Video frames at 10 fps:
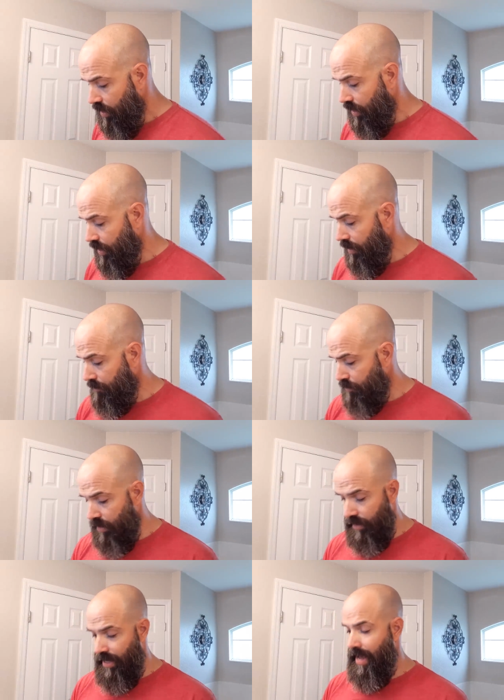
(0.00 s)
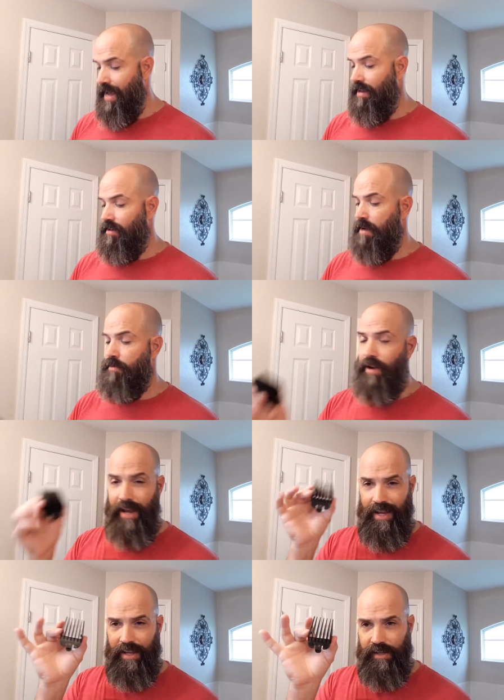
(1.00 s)
Um, and the eight, number
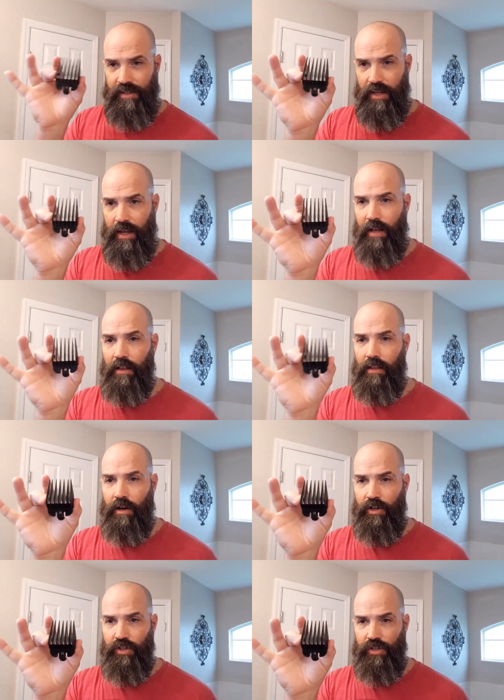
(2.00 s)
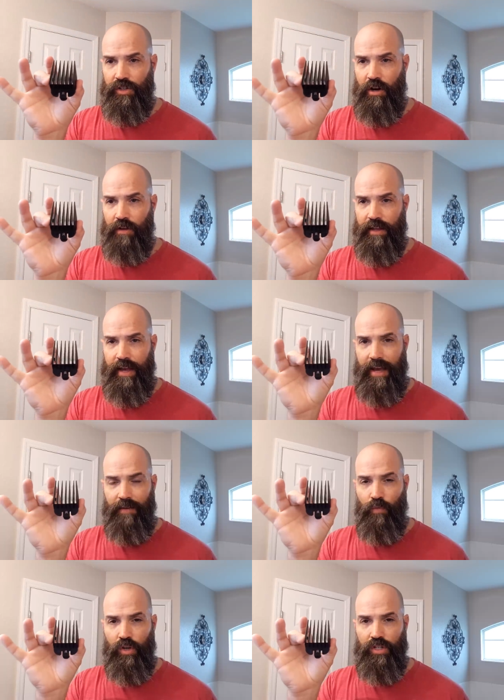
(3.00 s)
eight is the largest guard they
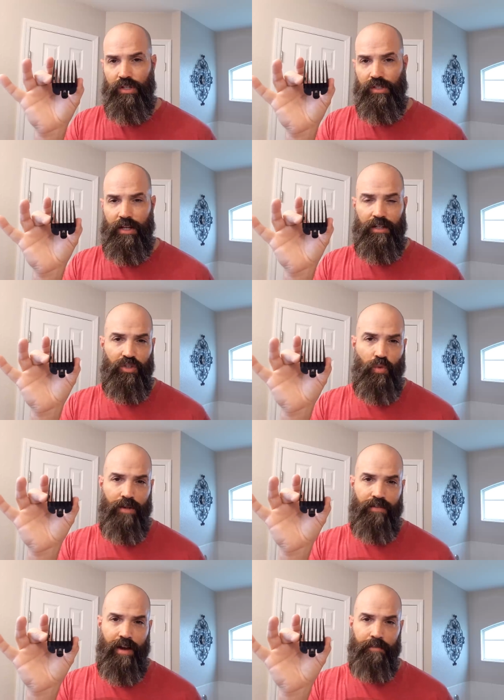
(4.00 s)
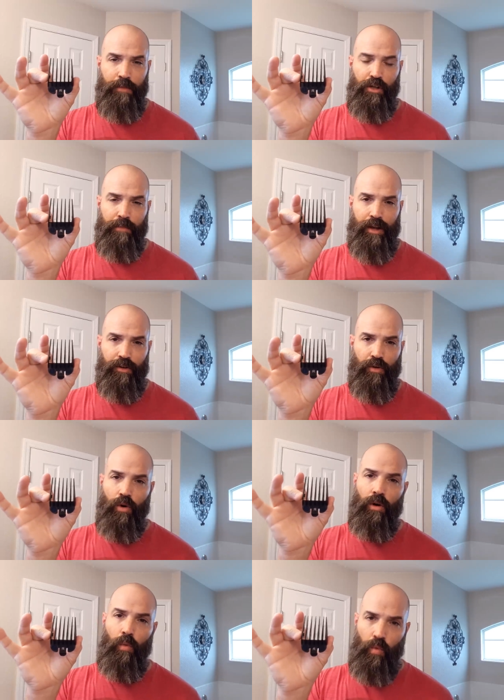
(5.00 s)
have, which is like a 25 millimeter
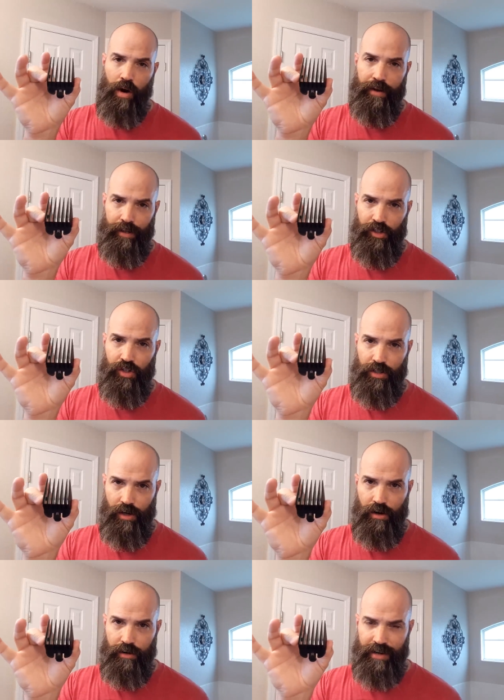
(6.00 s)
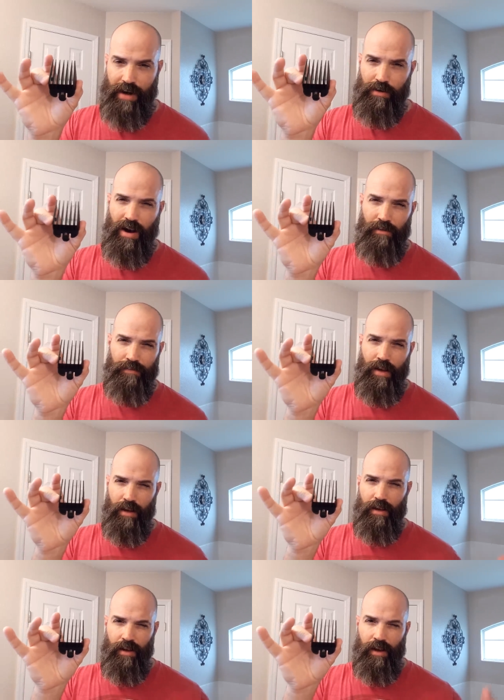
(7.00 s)
or one inch guard. Now I'll,
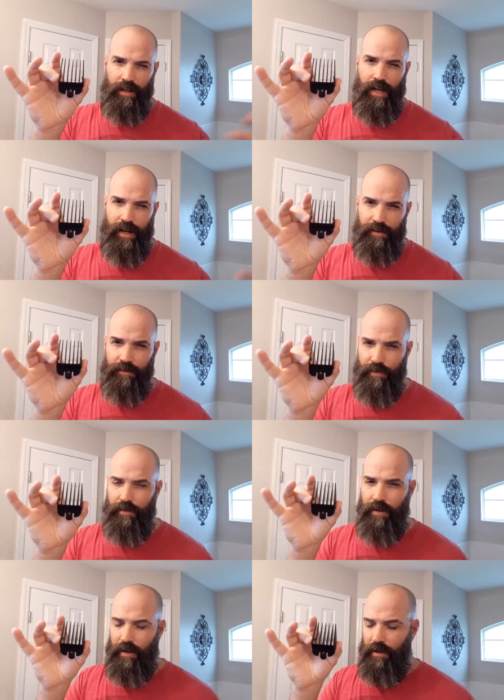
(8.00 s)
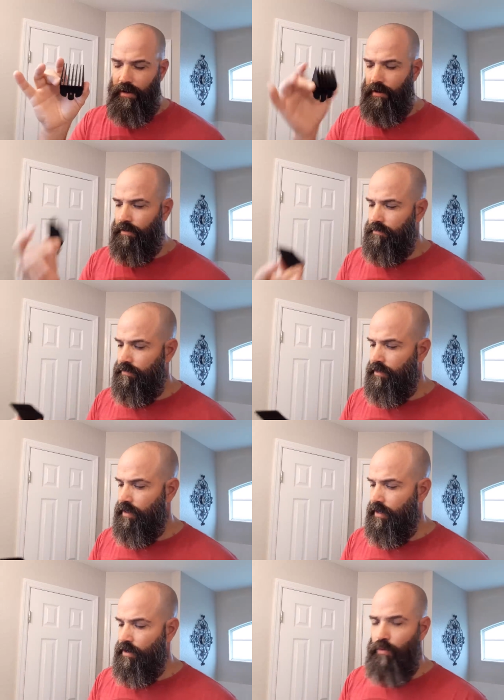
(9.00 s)
I'll kind of, uh,
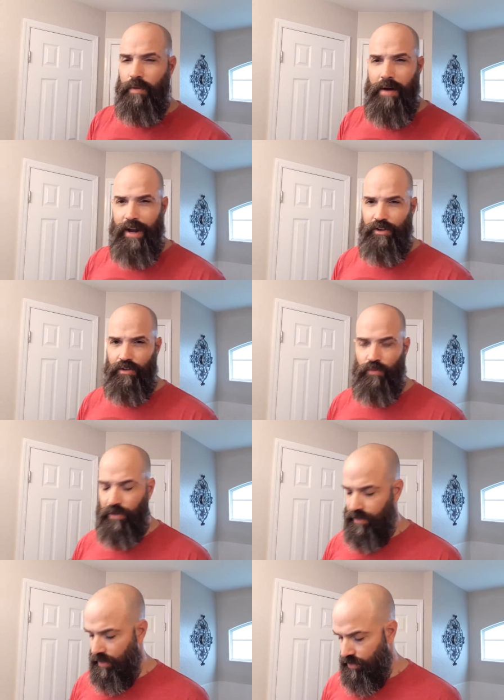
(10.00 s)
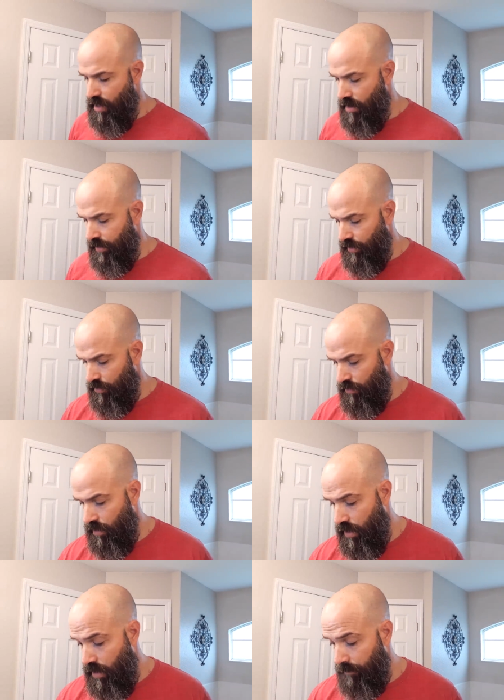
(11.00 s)
you know, remind you of what these are as I go
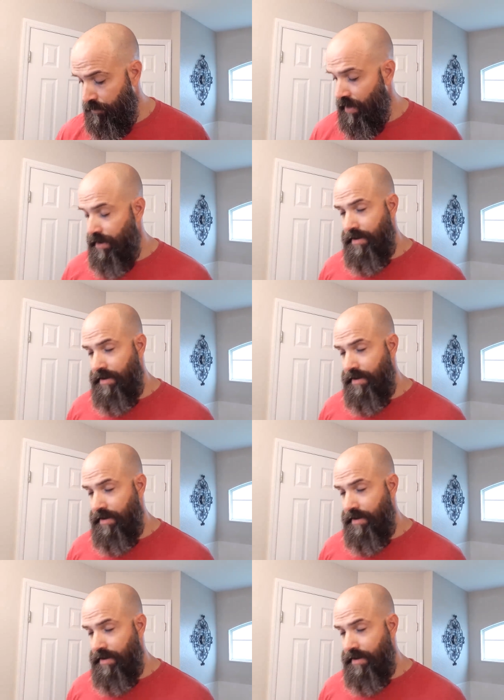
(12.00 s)
along.